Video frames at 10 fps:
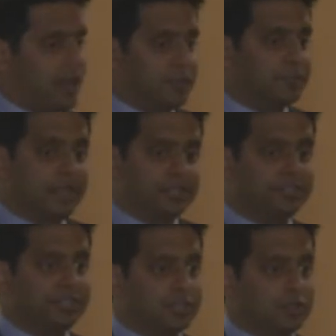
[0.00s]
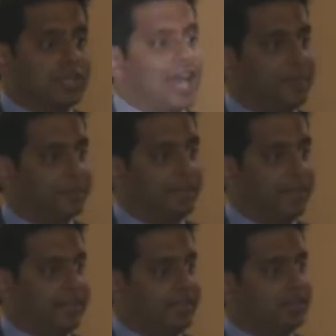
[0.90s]
and our specialty is retirement
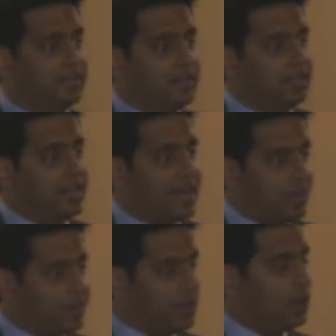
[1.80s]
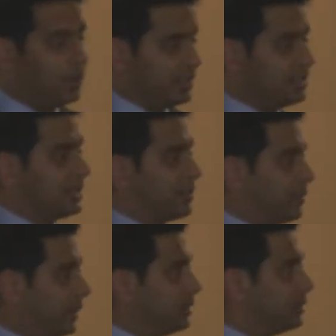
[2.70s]
planning uh, with a holistic
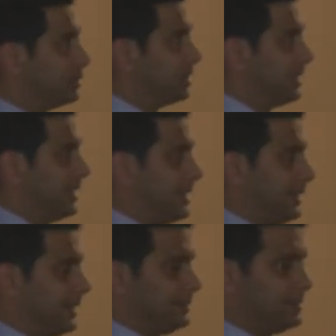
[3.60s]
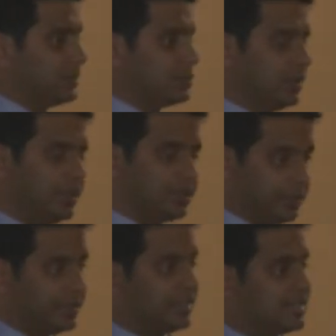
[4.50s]
approach. Uh, there's really
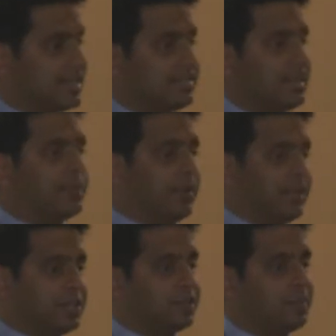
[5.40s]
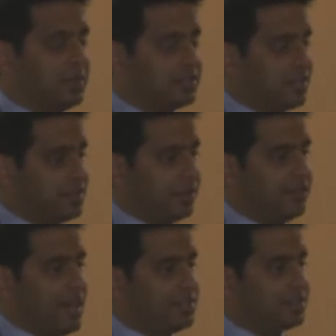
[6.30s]
three things that separate us from most other
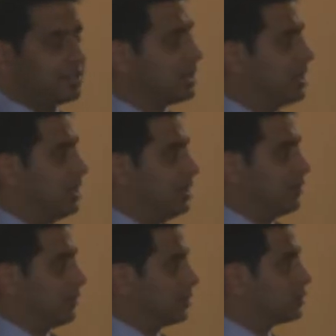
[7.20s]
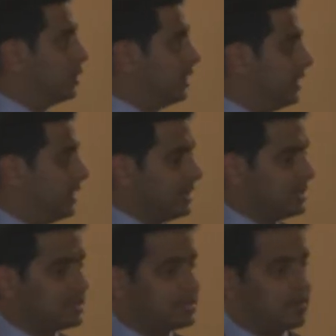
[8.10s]
advisors. The first one
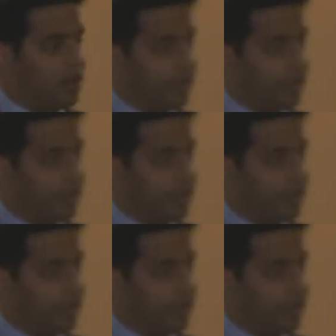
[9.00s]
is